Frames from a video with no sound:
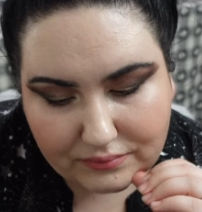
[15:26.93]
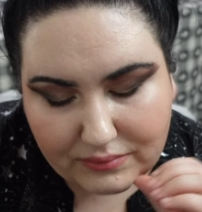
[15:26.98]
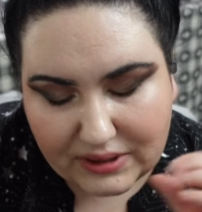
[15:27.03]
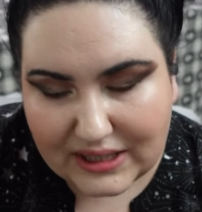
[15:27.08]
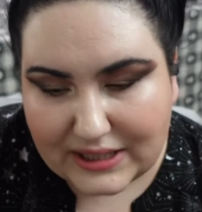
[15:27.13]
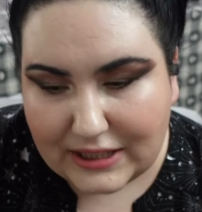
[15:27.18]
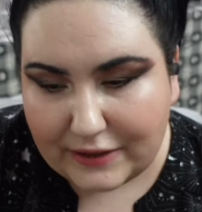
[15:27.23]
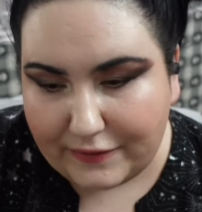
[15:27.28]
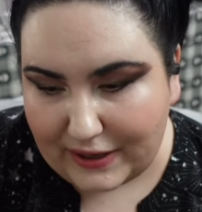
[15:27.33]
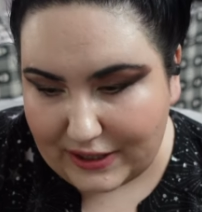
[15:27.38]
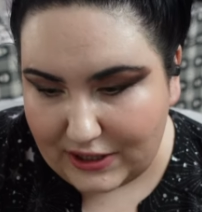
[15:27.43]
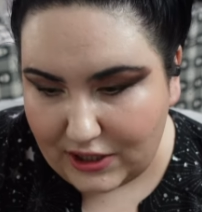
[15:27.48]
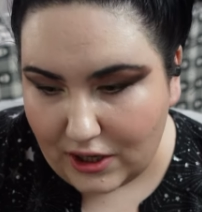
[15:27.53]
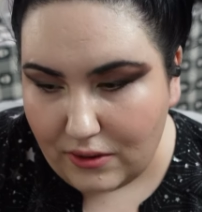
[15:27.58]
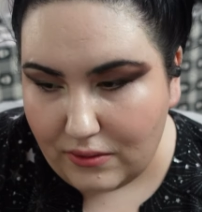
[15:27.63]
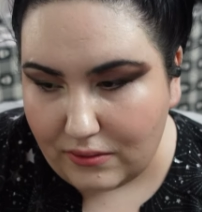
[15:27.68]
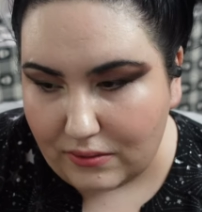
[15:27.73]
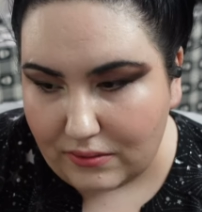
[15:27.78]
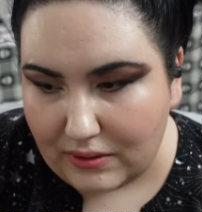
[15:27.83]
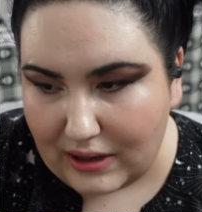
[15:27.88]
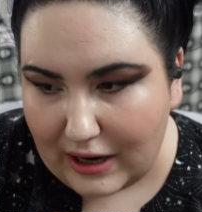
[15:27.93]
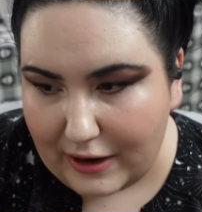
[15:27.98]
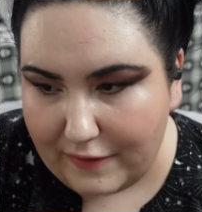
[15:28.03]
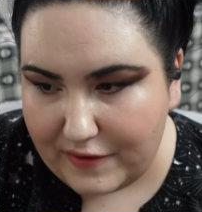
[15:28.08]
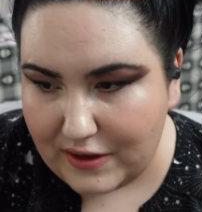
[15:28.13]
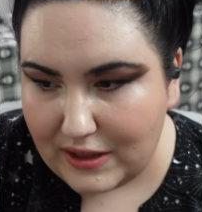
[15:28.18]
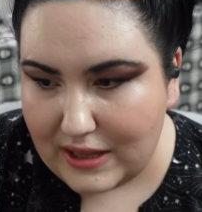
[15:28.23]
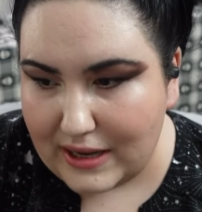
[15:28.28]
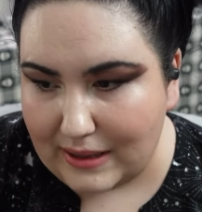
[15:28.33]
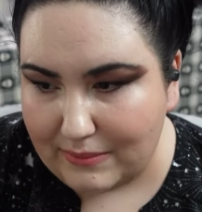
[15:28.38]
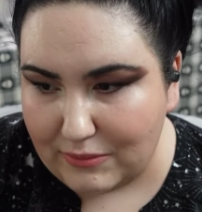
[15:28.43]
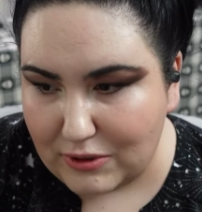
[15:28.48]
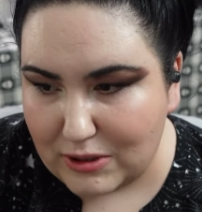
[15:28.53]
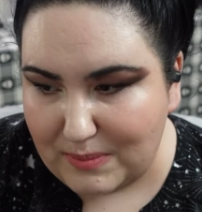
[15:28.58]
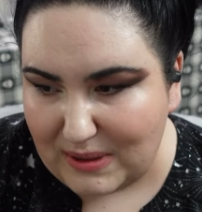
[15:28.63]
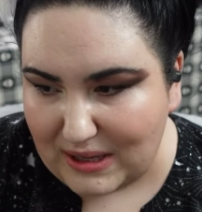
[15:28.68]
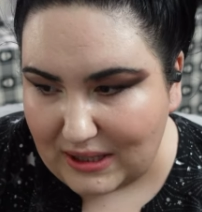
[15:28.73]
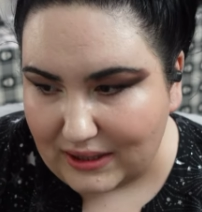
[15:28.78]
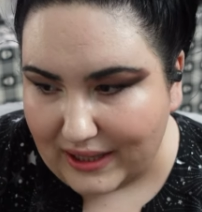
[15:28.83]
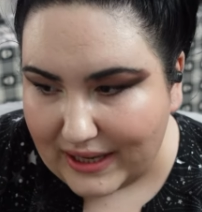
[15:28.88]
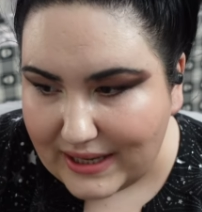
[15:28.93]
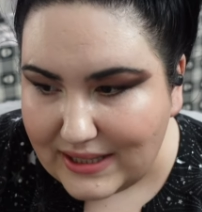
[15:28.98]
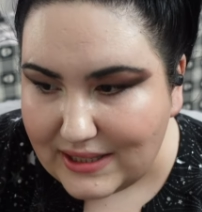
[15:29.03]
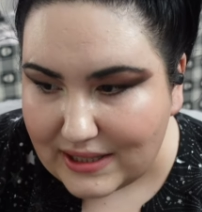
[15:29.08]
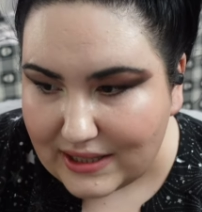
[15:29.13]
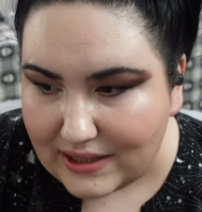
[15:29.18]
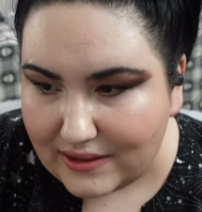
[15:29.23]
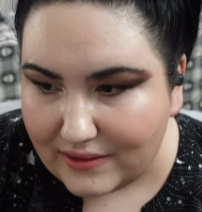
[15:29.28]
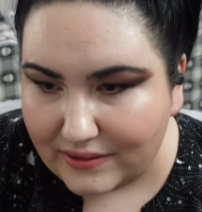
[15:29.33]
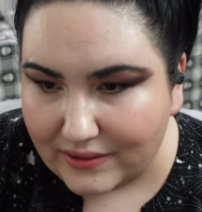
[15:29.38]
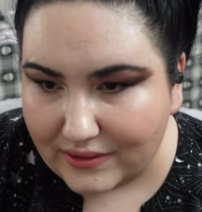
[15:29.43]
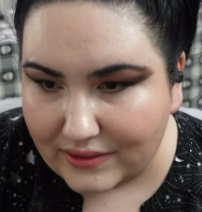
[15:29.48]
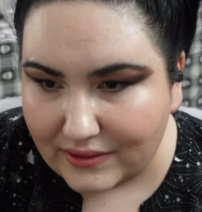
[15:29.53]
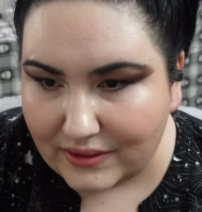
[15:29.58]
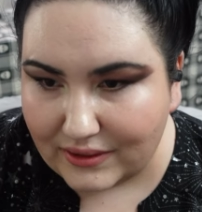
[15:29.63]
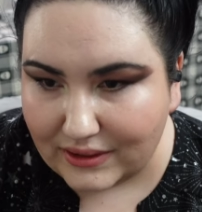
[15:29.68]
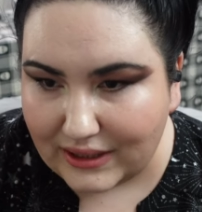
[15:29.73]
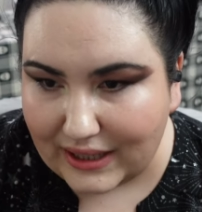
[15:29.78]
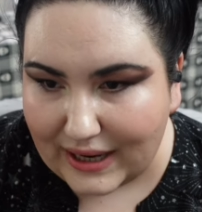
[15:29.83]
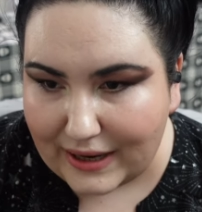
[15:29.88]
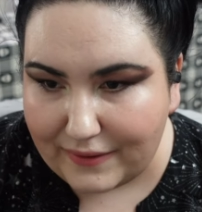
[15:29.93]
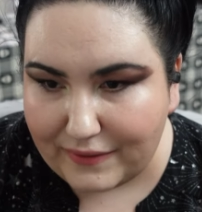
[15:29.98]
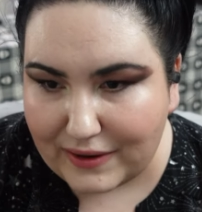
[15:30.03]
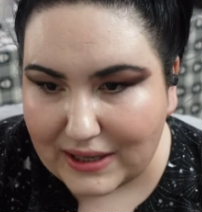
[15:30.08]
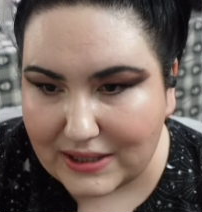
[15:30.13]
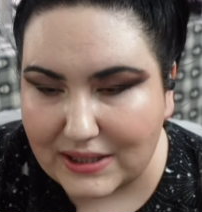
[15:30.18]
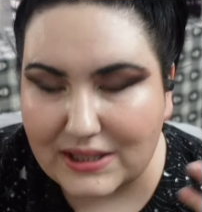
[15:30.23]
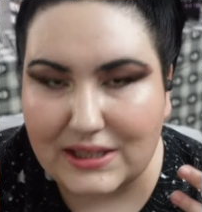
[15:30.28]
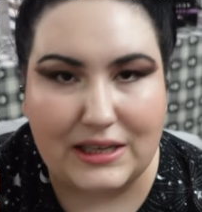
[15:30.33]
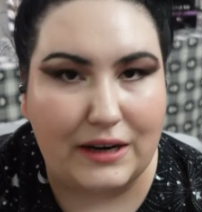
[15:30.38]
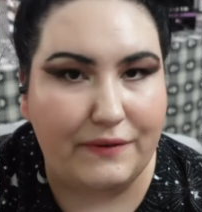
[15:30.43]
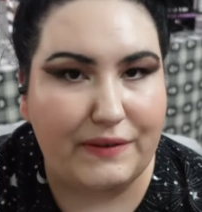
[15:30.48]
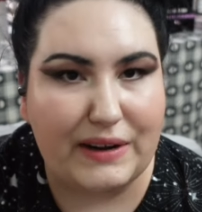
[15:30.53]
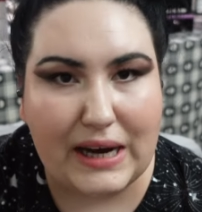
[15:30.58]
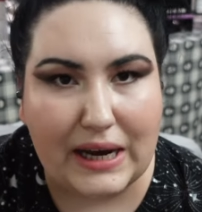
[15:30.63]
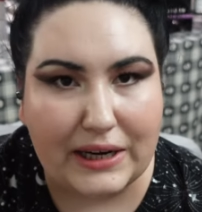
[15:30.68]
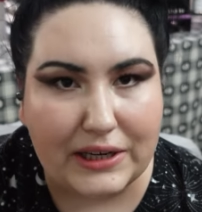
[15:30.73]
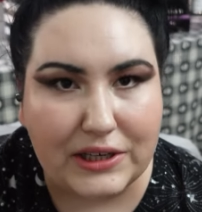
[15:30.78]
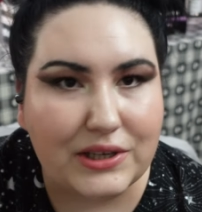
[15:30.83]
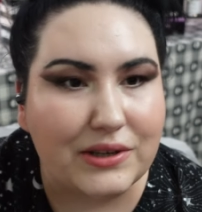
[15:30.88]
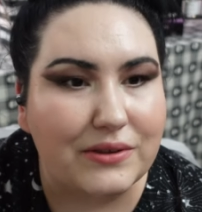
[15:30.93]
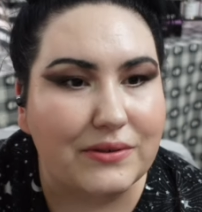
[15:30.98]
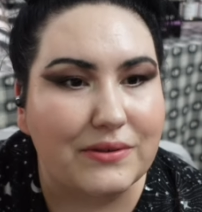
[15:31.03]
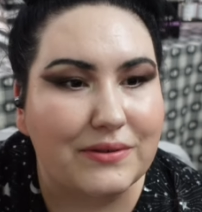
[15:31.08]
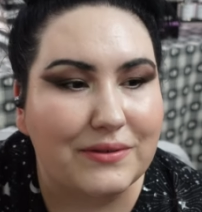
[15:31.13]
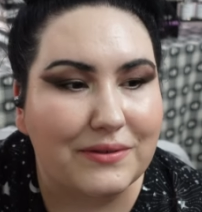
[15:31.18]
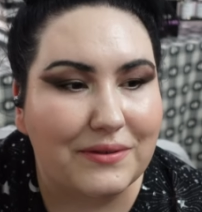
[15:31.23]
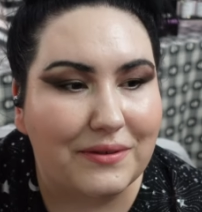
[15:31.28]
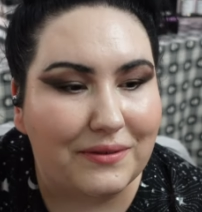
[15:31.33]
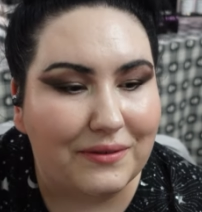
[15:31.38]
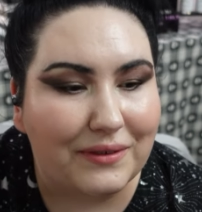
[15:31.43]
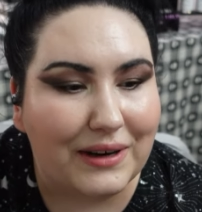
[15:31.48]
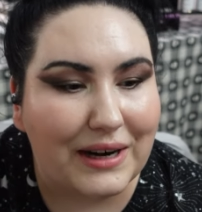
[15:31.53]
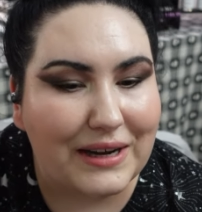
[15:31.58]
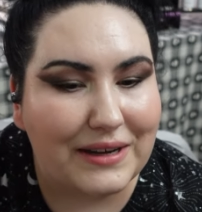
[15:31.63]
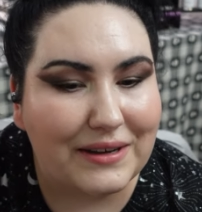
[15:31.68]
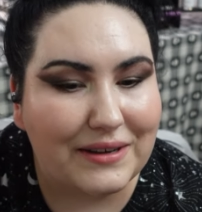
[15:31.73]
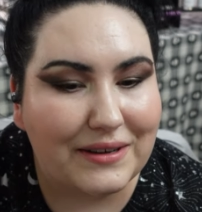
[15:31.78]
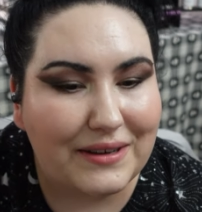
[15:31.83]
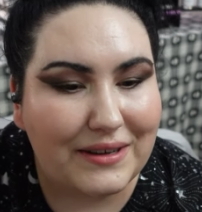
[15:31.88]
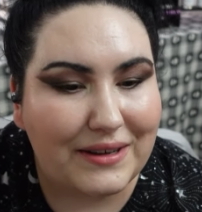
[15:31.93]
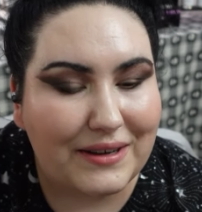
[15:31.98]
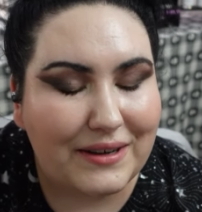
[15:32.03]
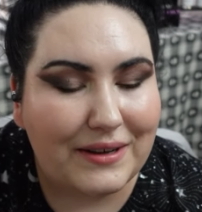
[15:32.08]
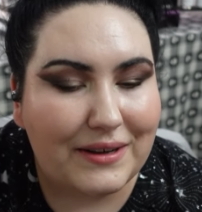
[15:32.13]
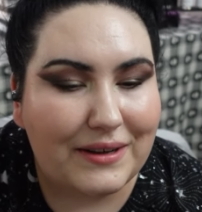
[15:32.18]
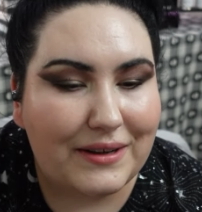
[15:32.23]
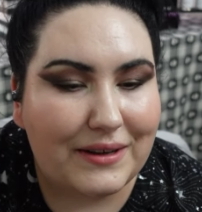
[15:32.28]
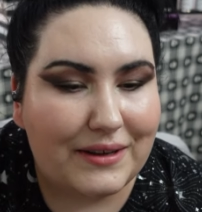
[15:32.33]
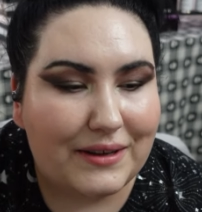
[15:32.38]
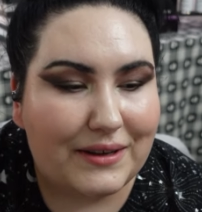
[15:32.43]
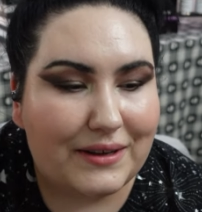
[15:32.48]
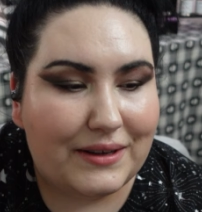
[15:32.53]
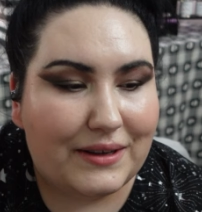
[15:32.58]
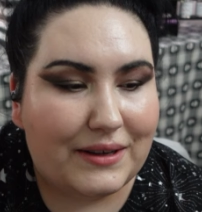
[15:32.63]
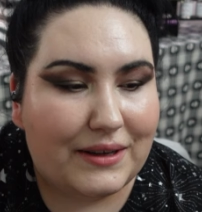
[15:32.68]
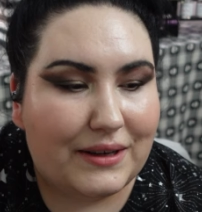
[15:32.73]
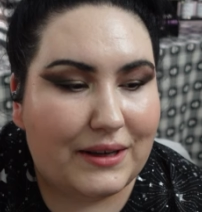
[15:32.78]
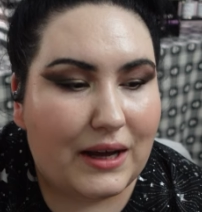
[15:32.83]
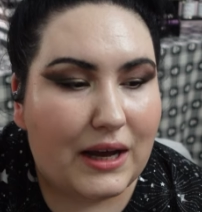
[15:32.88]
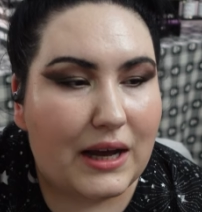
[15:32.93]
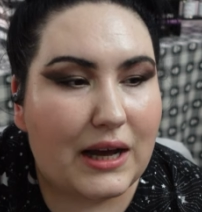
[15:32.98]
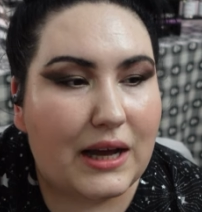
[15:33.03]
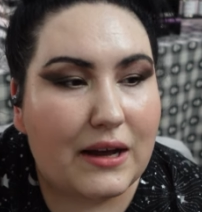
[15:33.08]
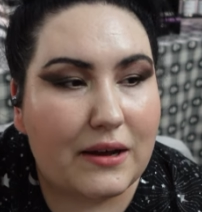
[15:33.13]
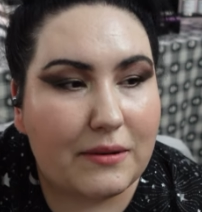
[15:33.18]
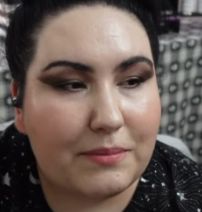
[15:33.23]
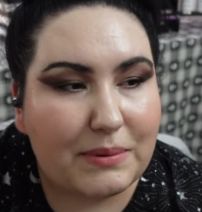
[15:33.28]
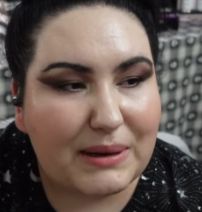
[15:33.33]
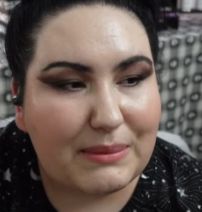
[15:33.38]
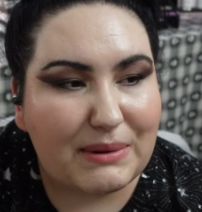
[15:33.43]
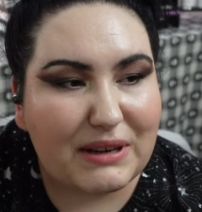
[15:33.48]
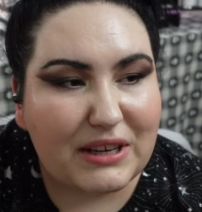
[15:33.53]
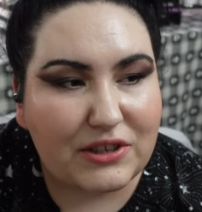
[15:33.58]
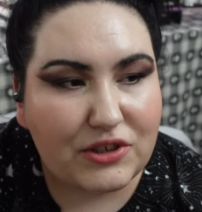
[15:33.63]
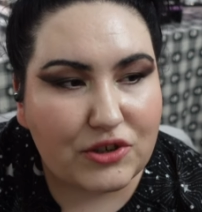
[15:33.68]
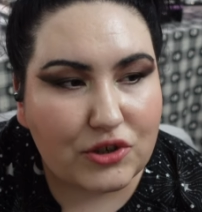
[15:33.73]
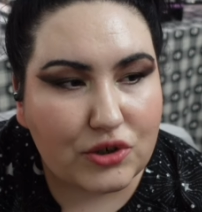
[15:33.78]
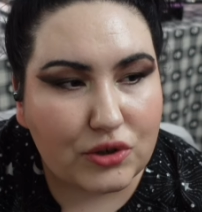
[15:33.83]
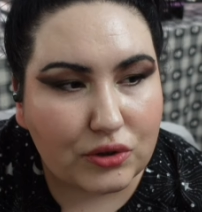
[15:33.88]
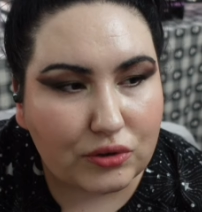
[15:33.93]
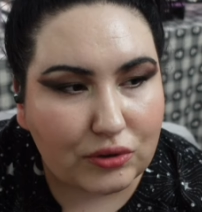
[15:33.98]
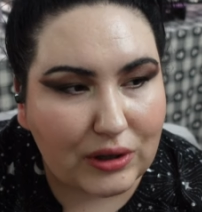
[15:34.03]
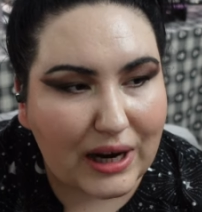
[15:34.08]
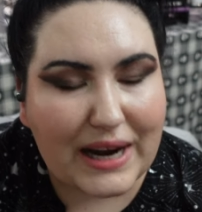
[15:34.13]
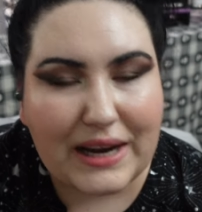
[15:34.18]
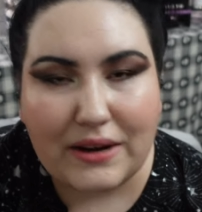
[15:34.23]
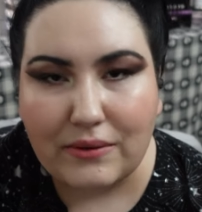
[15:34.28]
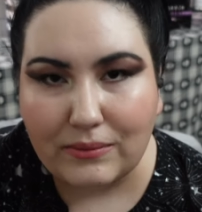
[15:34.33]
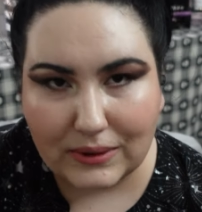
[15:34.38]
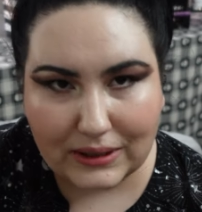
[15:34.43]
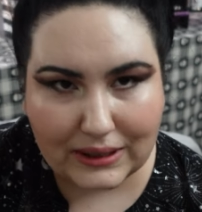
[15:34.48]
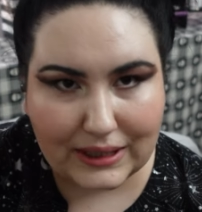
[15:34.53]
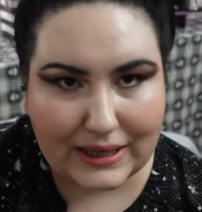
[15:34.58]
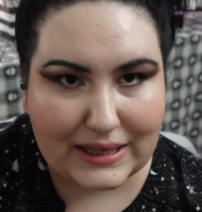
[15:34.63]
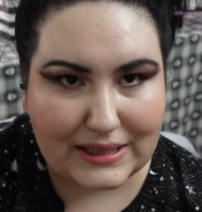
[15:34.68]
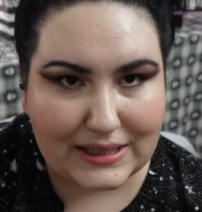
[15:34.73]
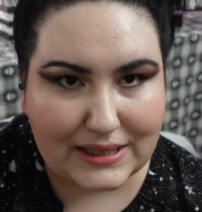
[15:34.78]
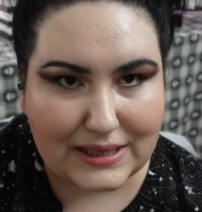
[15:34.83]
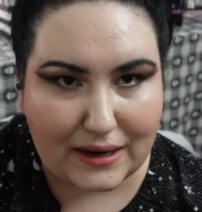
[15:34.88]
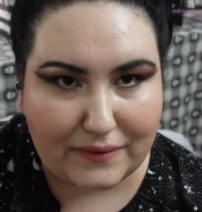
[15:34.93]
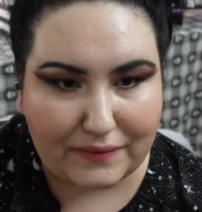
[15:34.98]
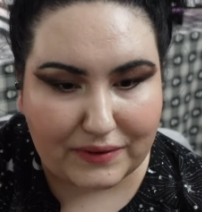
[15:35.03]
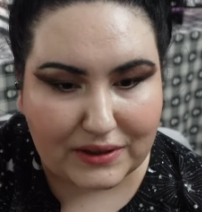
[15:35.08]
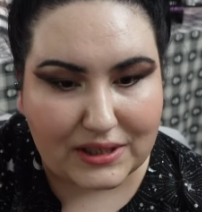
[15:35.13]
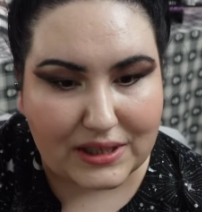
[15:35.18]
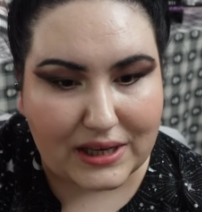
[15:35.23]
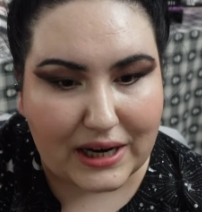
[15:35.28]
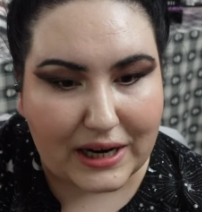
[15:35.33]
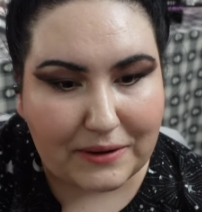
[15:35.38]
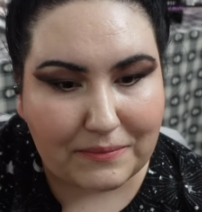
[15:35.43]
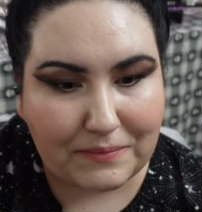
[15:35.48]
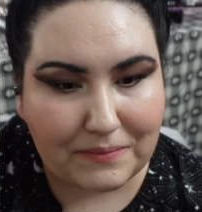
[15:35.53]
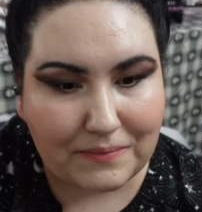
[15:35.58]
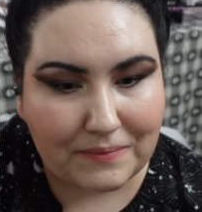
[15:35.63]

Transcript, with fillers: Because if I don't, I feel like I'm just being lazy. Like, I've got stuff I gotta do, right? But I'm gonna try and work against that for today.